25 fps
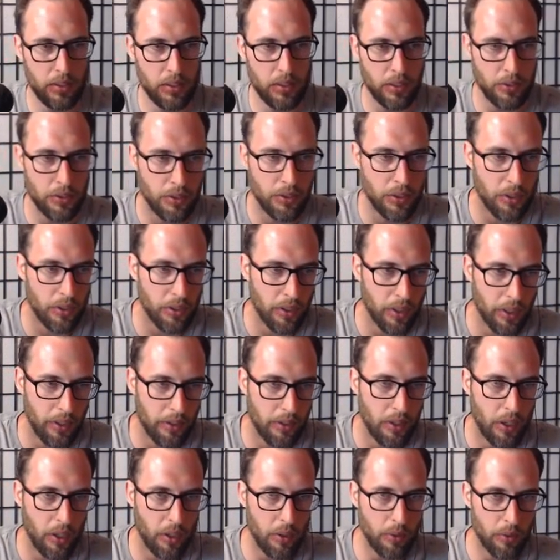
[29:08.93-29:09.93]
There's still
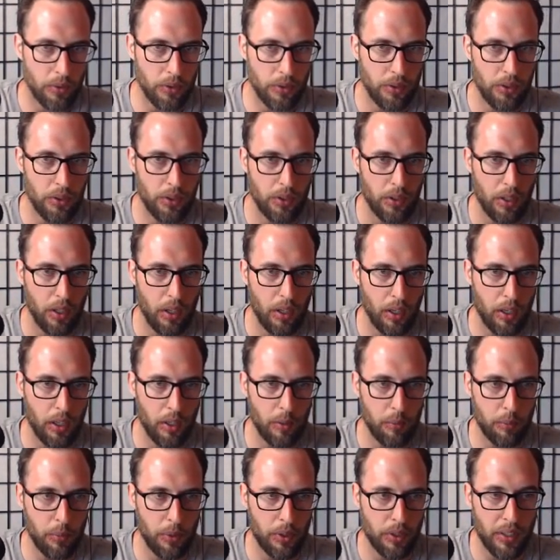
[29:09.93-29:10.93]
unknowns,
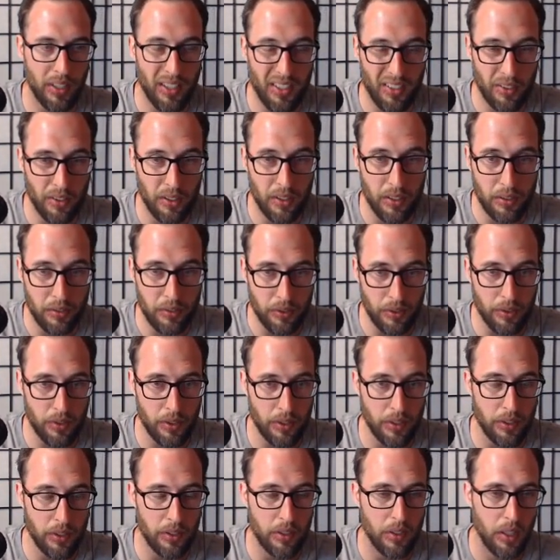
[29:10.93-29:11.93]
particularly if
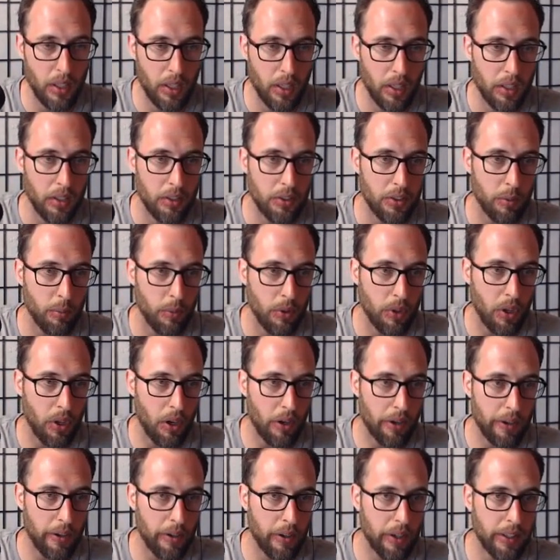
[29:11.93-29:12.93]
you're in some of the
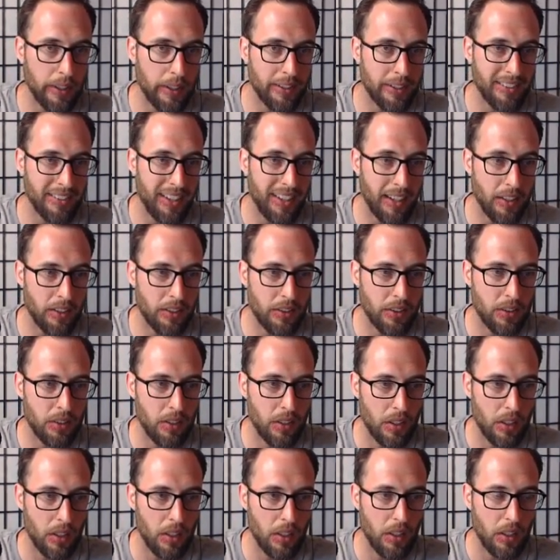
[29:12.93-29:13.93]
harder hit states,